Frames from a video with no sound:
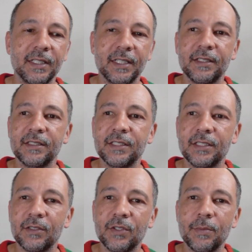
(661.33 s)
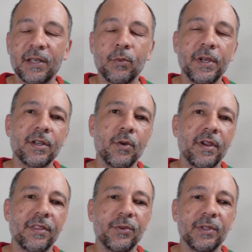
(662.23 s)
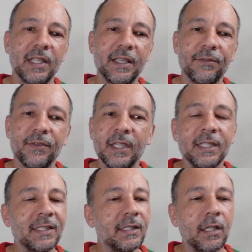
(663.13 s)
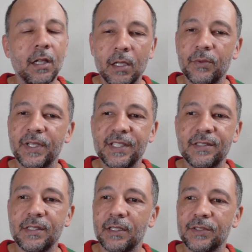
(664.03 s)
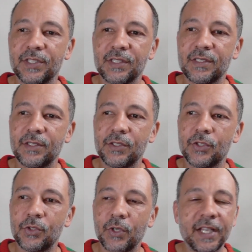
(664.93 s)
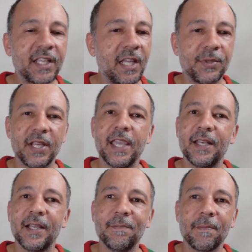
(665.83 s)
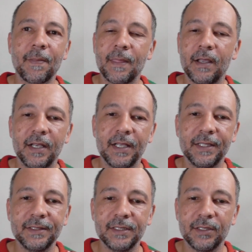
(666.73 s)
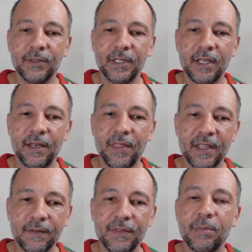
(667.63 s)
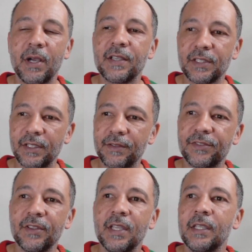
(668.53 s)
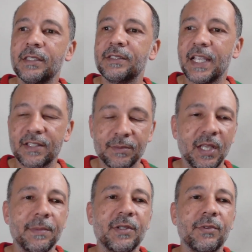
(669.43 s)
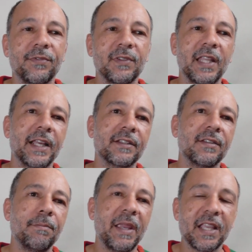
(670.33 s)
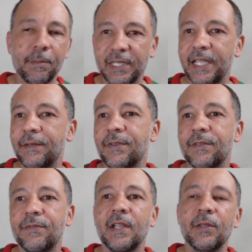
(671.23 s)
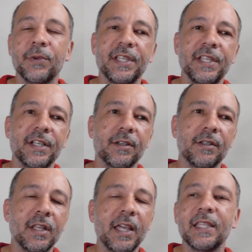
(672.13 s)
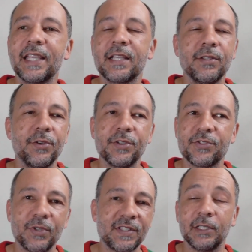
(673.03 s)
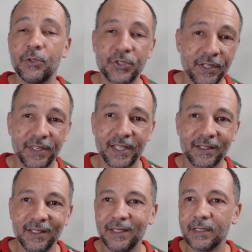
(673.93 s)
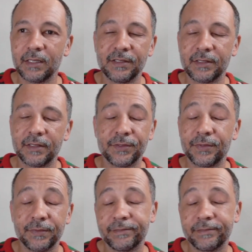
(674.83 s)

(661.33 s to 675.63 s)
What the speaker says: no matter what you're going through in life, always, just try to keep your head up, and think of the positives. Take some time to reflect, make a plan for the following year, not like a New Year's resolution thing, because